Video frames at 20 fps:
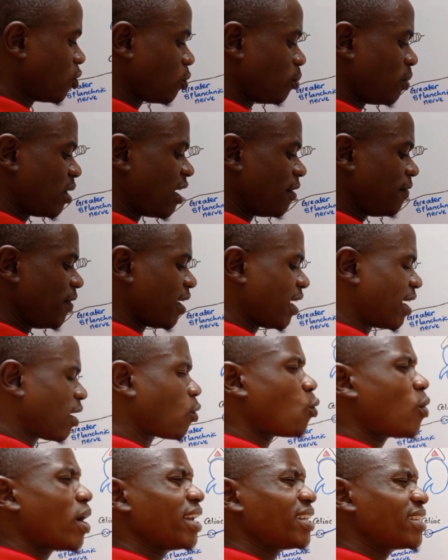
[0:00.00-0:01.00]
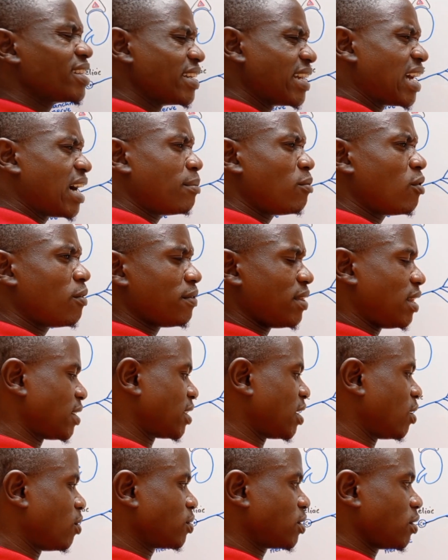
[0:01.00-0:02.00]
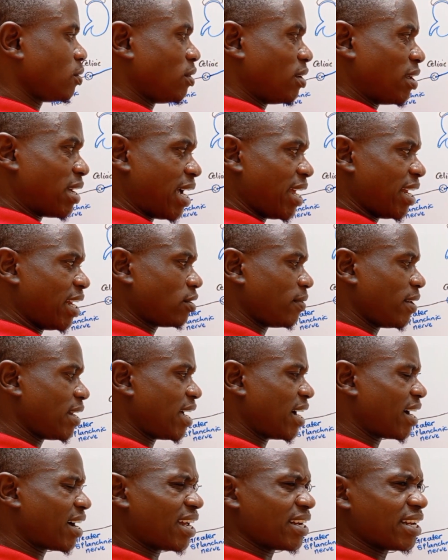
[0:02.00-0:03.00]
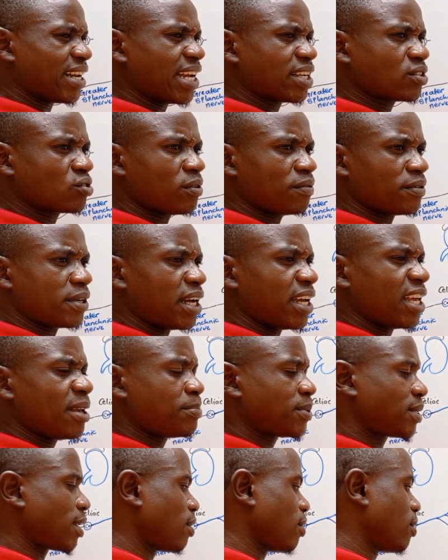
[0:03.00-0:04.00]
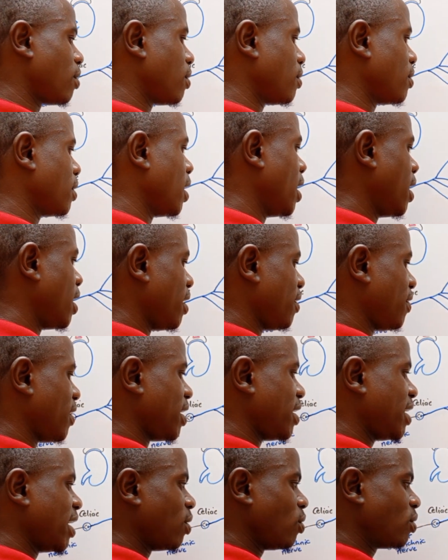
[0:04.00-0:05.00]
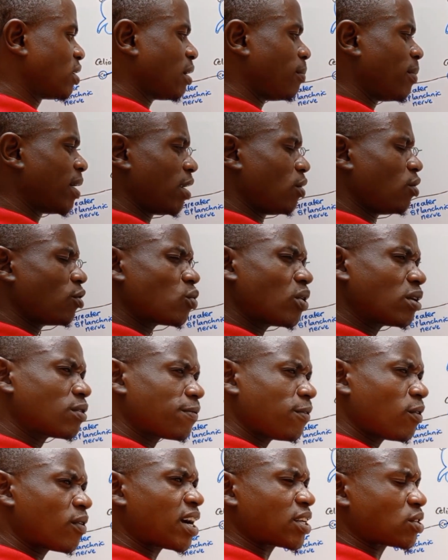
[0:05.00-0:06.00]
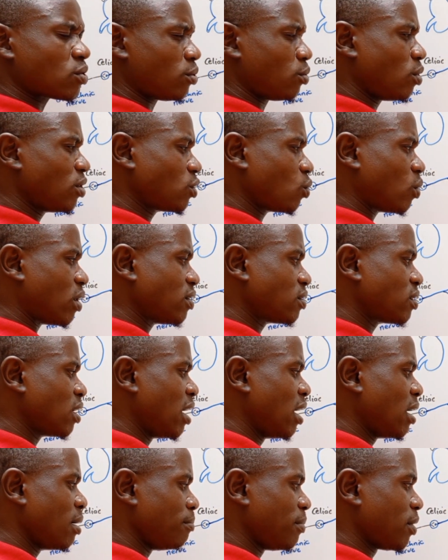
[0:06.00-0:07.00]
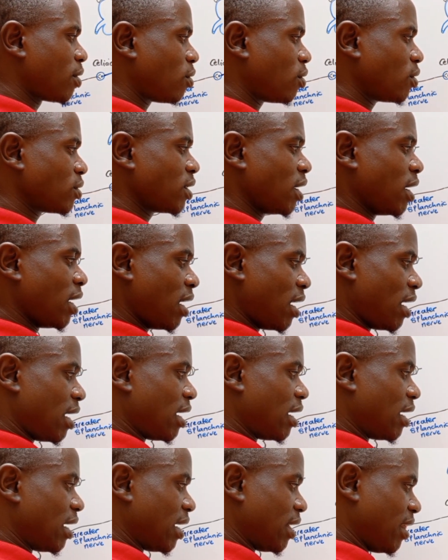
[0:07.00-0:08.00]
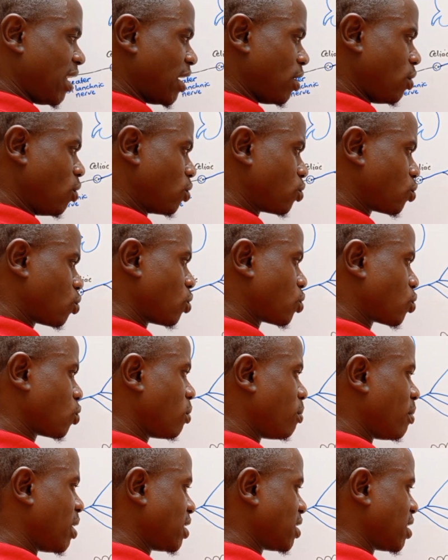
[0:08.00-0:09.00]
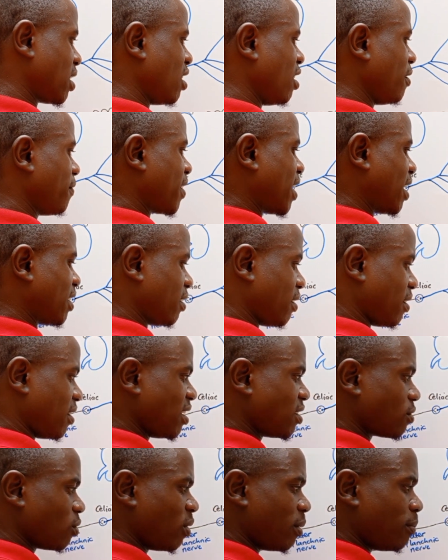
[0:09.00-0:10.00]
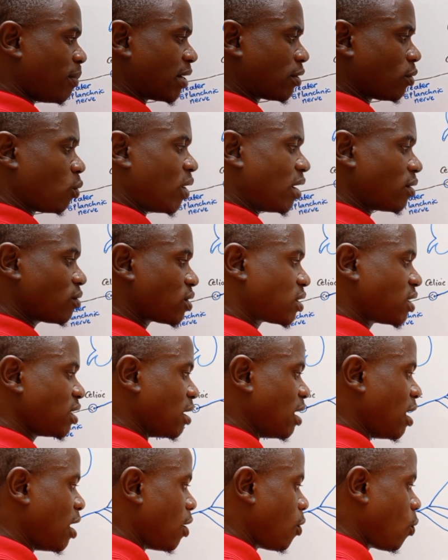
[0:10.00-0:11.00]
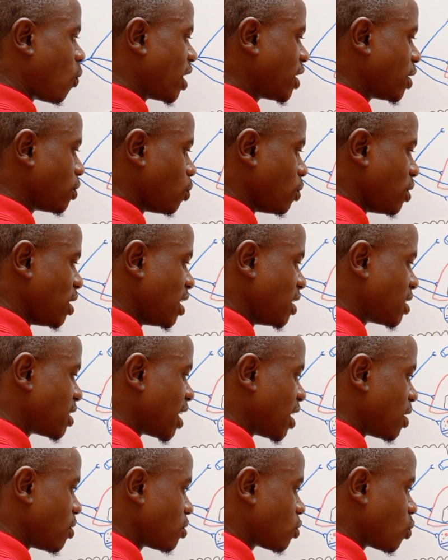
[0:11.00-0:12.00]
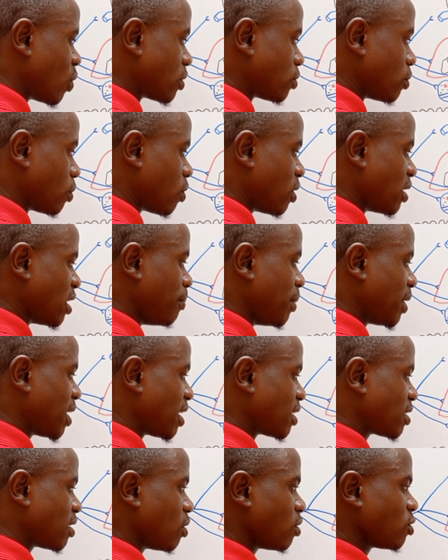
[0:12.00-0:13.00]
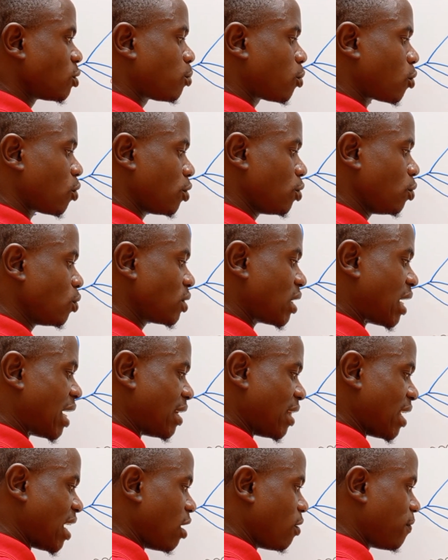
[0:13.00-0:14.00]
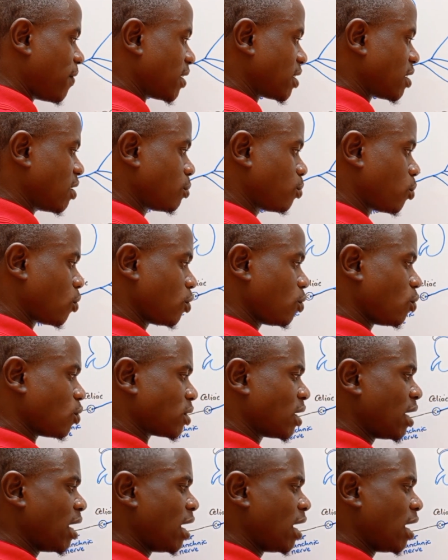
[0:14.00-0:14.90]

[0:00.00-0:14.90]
to be having a quite number of the cells in the islet of the Langerhans, like of the epsilon, the delta, but I don't want to focus on those ones because they are not so much significant in this way, but we want to see what do these cells, what we call the beta cells, produce and the alpha cells produce.